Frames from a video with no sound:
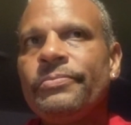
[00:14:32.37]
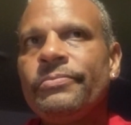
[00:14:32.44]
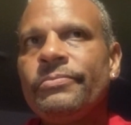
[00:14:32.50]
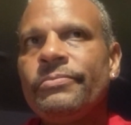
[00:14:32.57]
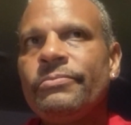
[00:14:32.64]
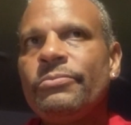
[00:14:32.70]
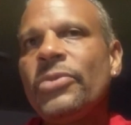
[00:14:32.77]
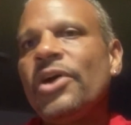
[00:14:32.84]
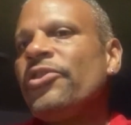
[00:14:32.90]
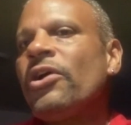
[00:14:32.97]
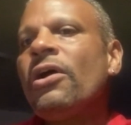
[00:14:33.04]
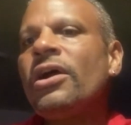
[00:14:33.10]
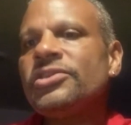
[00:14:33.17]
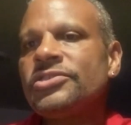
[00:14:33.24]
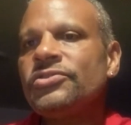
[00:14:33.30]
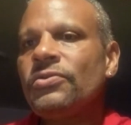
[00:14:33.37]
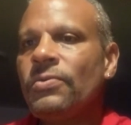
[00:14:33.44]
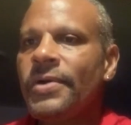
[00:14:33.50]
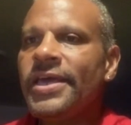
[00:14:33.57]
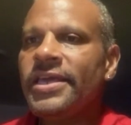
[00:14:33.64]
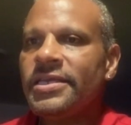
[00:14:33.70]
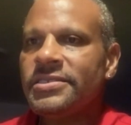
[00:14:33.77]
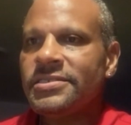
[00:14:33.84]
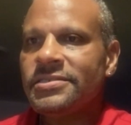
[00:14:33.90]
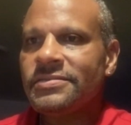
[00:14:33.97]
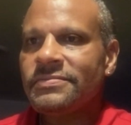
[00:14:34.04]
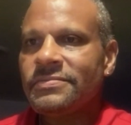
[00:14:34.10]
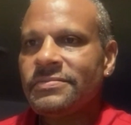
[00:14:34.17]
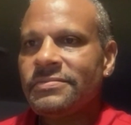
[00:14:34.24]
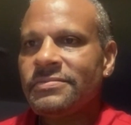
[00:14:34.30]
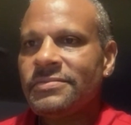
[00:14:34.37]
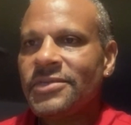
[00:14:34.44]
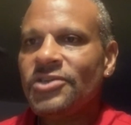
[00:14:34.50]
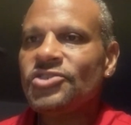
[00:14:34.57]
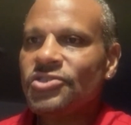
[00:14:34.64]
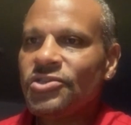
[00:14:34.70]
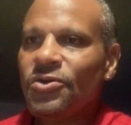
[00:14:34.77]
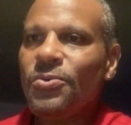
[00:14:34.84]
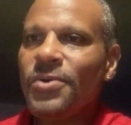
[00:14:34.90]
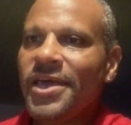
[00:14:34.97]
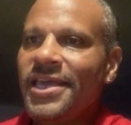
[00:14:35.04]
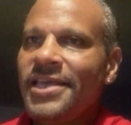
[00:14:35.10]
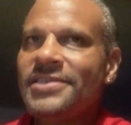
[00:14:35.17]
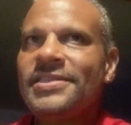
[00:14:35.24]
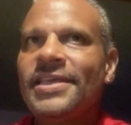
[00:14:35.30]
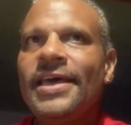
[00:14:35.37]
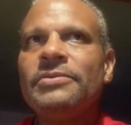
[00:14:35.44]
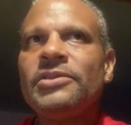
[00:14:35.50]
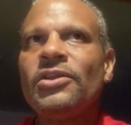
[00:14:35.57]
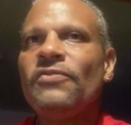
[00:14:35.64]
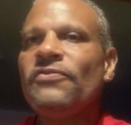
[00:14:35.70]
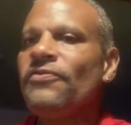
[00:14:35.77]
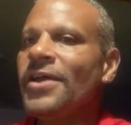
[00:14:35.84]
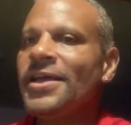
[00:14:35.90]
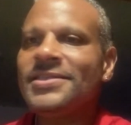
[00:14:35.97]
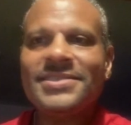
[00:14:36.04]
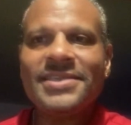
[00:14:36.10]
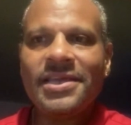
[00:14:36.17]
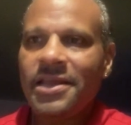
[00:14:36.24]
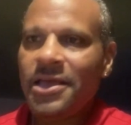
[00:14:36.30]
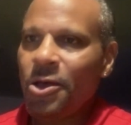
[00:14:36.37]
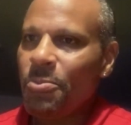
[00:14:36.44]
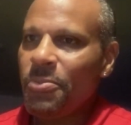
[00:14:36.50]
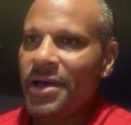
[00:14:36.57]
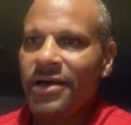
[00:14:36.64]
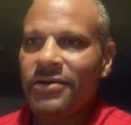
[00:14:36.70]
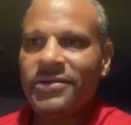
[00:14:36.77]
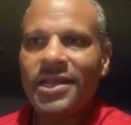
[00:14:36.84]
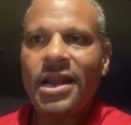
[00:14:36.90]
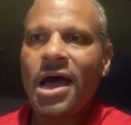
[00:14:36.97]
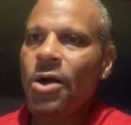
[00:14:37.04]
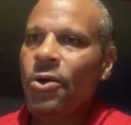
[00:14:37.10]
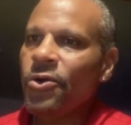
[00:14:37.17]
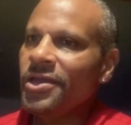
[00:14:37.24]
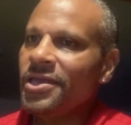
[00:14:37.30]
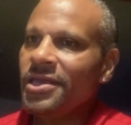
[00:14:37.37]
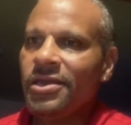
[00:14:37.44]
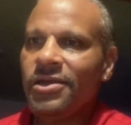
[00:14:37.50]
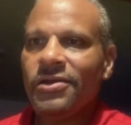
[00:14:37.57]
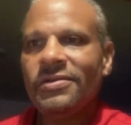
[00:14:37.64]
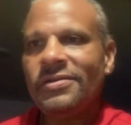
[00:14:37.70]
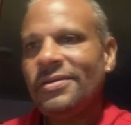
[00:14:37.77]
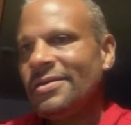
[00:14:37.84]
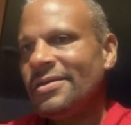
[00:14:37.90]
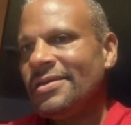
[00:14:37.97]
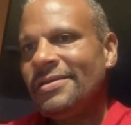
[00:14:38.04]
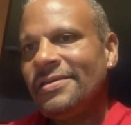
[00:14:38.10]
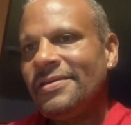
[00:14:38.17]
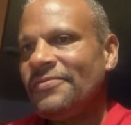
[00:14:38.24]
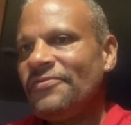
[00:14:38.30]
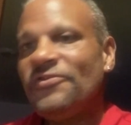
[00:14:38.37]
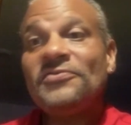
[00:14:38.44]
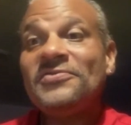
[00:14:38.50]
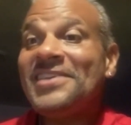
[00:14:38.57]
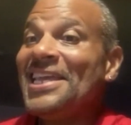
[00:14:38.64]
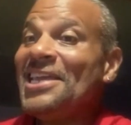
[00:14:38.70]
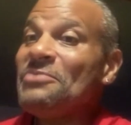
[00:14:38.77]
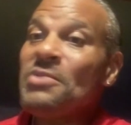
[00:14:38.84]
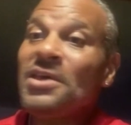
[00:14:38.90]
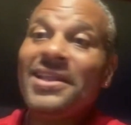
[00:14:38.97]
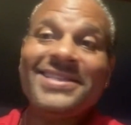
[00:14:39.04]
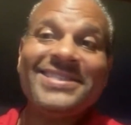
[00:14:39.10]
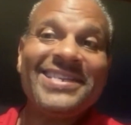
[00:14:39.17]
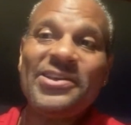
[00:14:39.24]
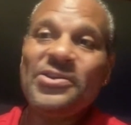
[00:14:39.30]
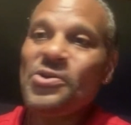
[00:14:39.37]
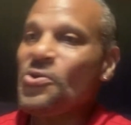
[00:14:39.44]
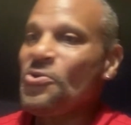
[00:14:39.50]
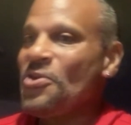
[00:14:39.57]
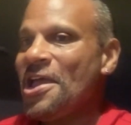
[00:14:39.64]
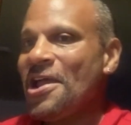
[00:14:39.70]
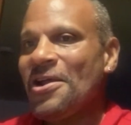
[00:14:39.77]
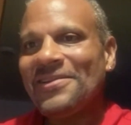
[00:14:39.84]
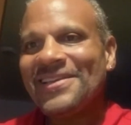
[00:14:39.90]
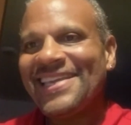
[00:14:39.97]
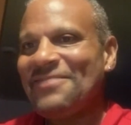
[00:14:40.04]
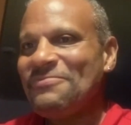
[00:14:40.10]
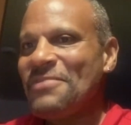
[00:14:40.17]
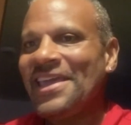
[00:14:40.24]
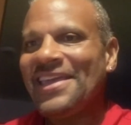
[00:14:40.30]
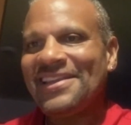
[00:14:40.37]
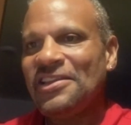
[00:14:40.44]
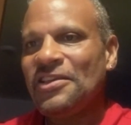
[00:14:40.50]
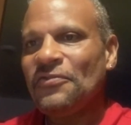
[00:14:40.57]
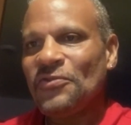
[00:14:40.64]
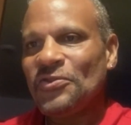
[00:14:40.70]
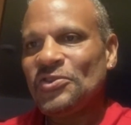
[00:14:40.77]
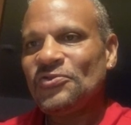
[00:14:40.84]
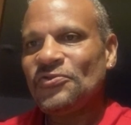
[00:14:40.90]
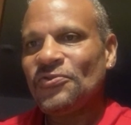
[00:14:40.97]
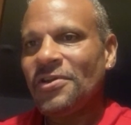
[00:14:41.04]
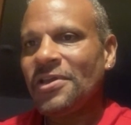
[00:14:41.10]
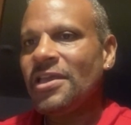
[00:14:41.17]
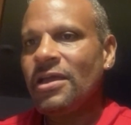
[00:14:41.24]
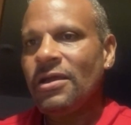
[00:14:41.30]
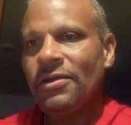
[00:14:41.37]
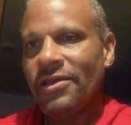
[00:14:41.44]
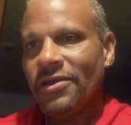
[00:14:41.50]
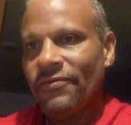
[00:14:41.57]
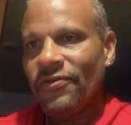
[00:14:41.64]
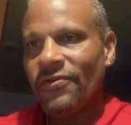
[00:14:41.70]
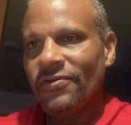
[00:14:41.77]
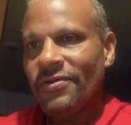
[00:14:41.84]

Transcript: But there are still ways. There's still ways that, you know, friends can help out. An hour here, 15 minutes here or there can make a difference for a caregiver.